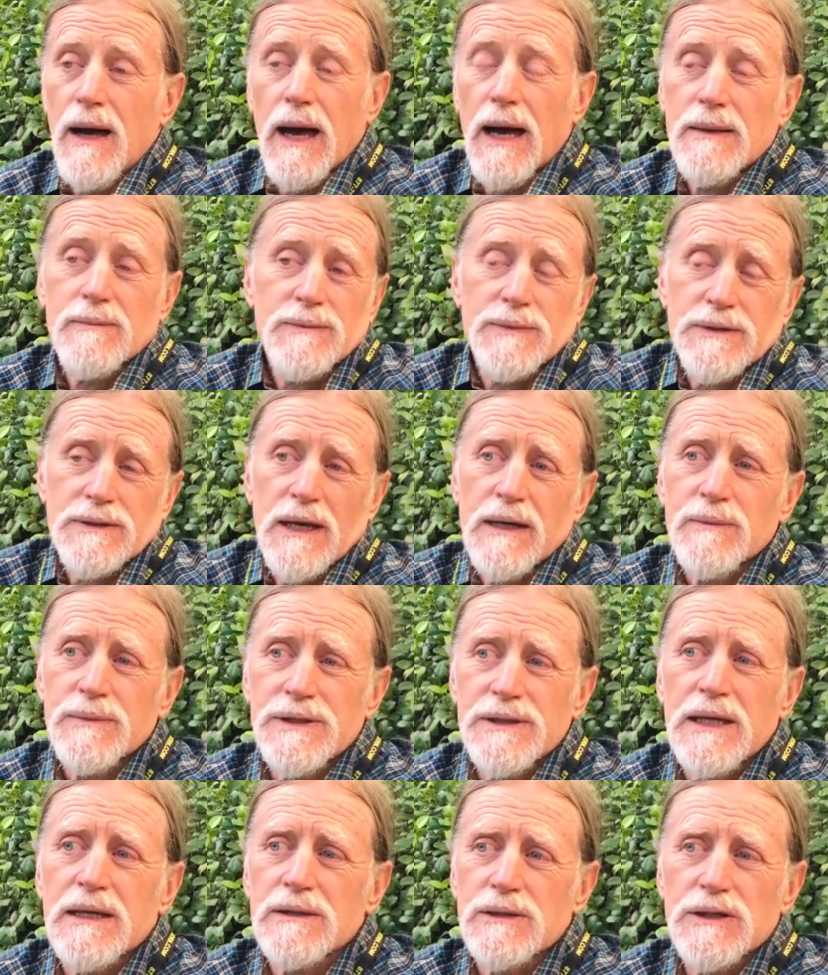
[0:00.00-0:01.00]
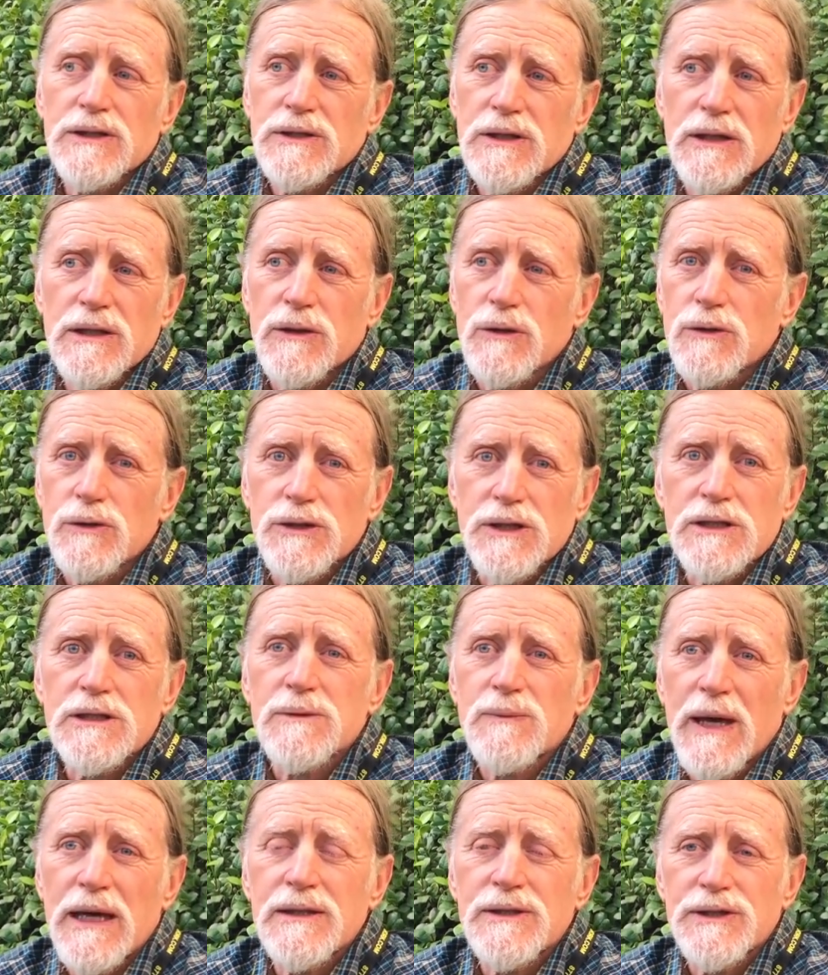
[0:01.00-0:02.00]
I'm seeing just a huge
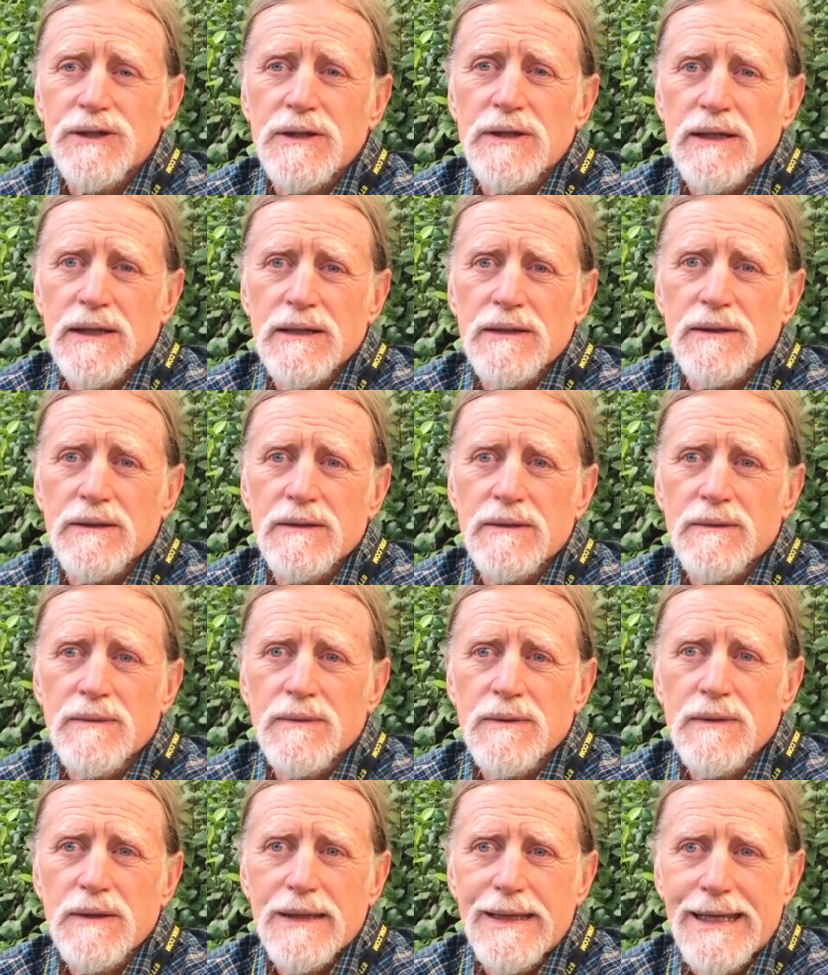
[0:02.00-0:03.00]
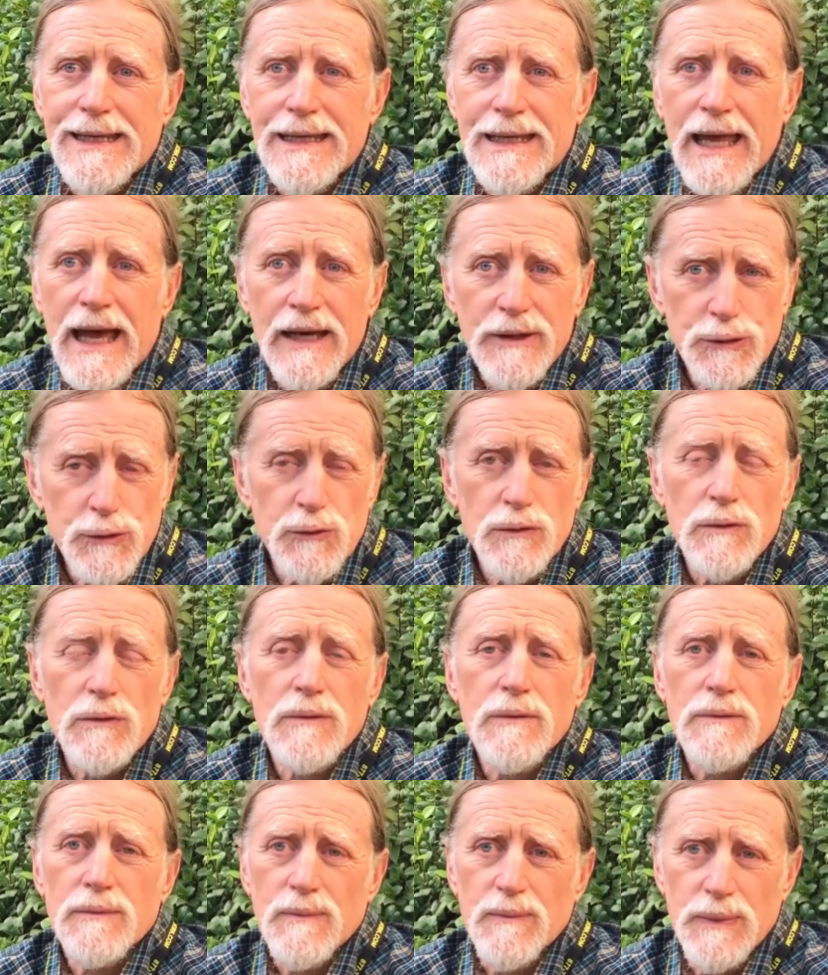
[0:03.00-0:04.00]
expansion in
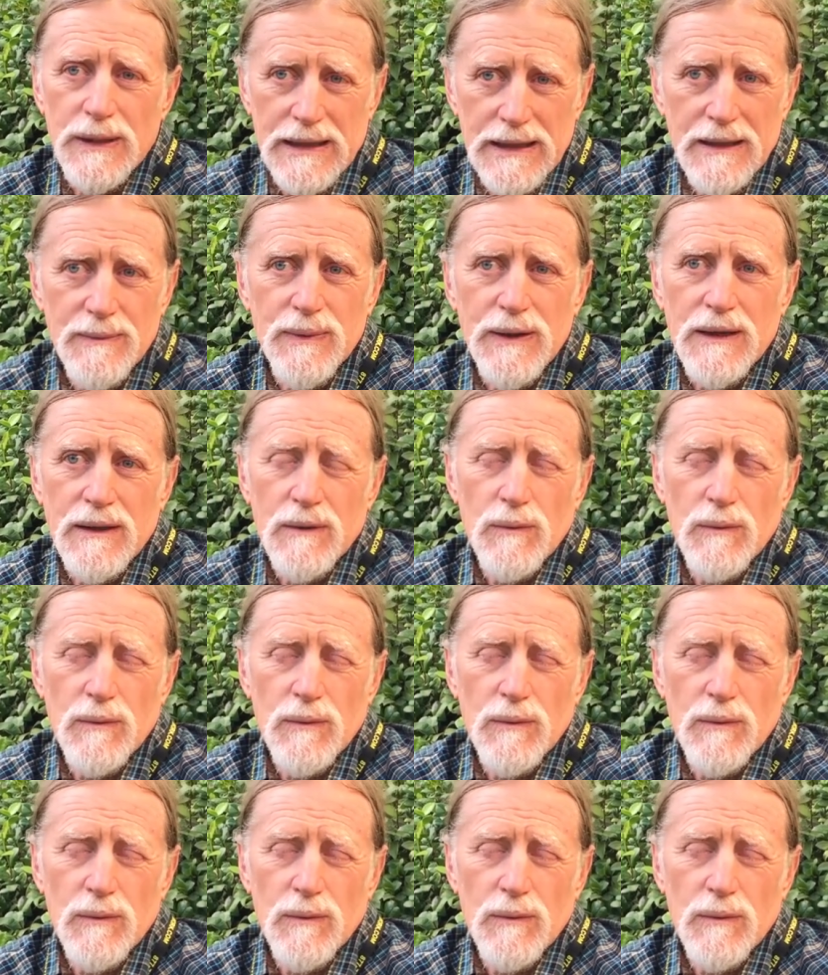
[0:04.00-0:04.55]
natural beekeeping.